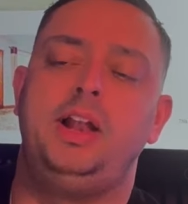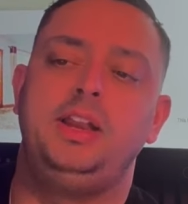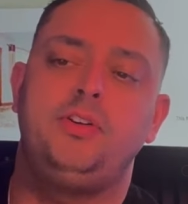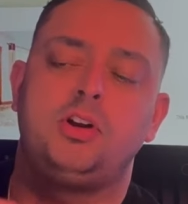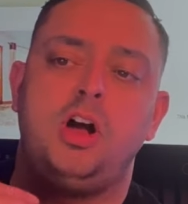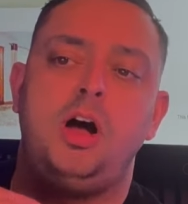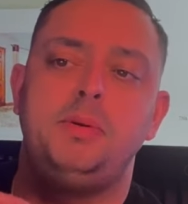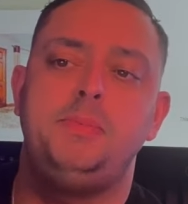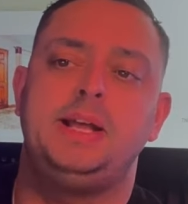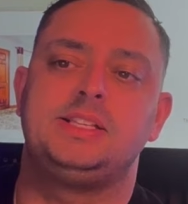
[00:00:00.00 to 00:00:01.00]
And if I can't be
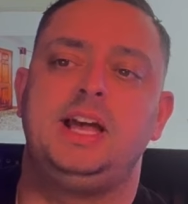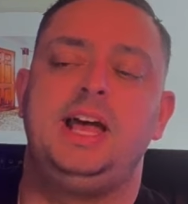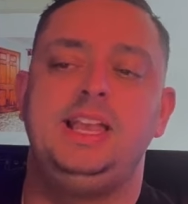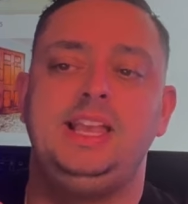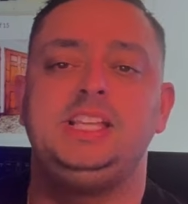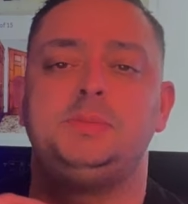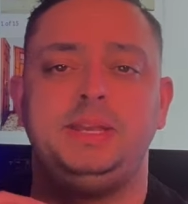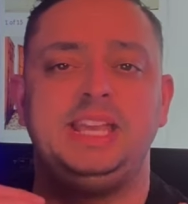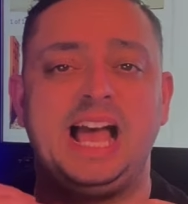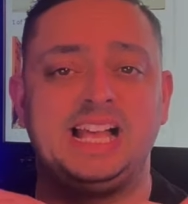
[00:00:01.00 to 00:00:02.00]
better, at least
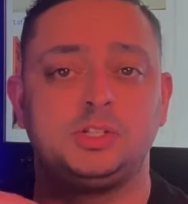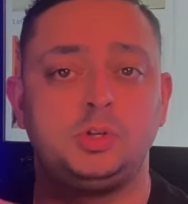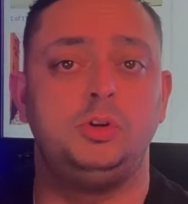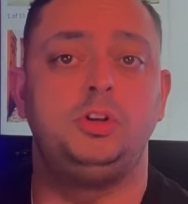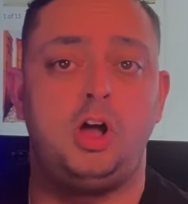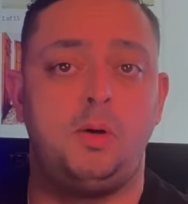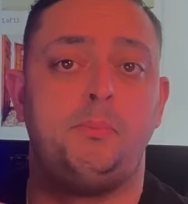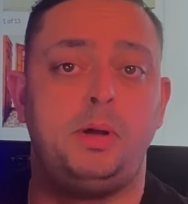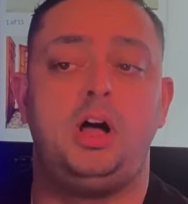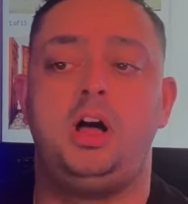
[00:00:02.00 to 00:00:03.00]
be as good, on
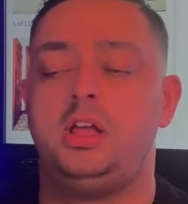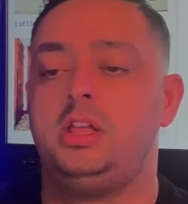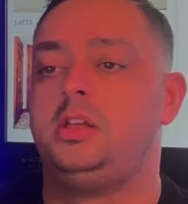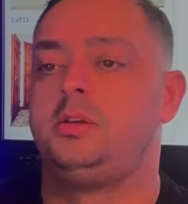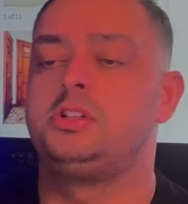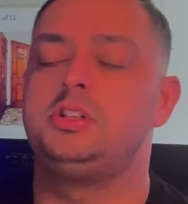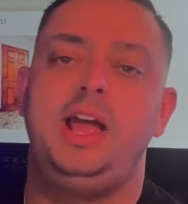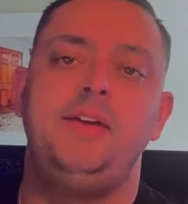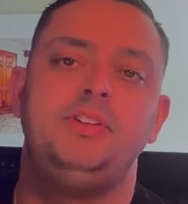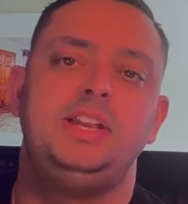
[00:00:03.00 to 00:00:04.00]
par. Because not
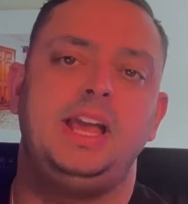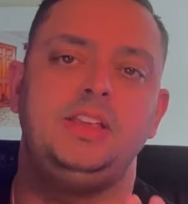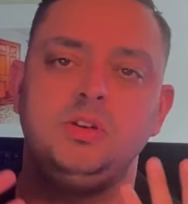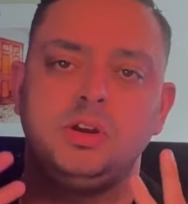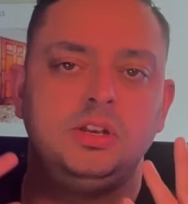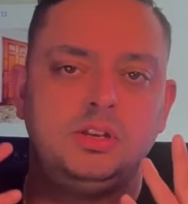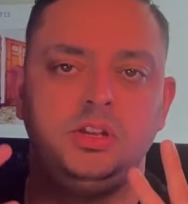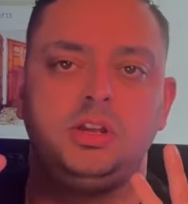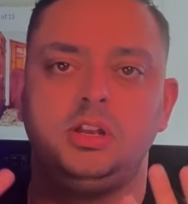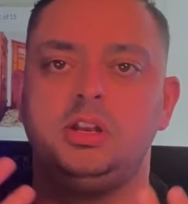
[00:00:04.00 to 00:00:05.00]
every day you can
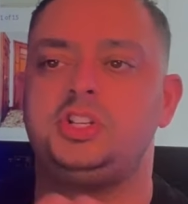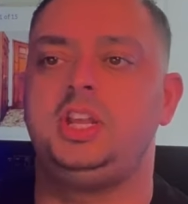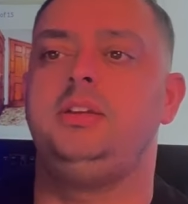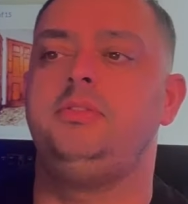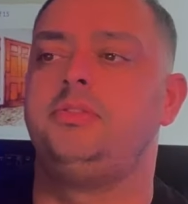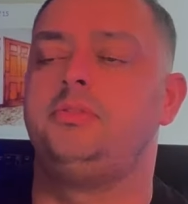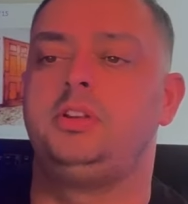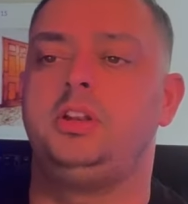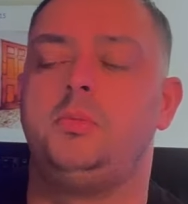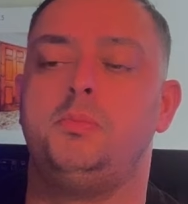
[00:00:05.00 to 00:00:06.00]
achieve,
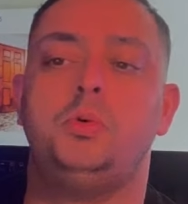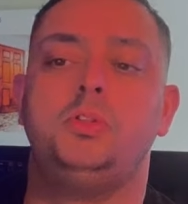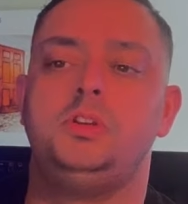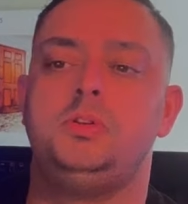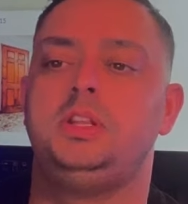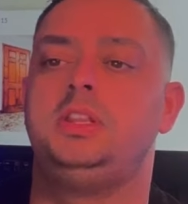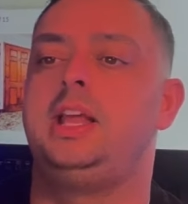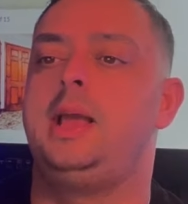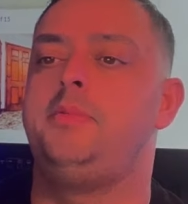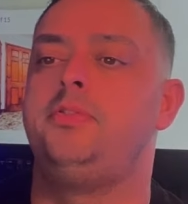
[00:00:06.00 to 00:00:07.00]
you know, more than you did the
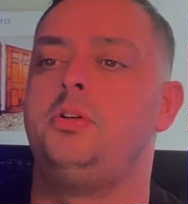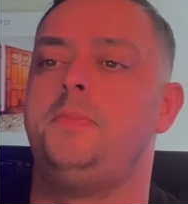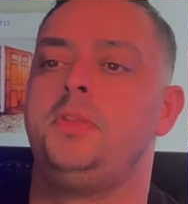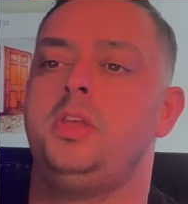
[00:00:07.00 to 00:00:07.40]
day before.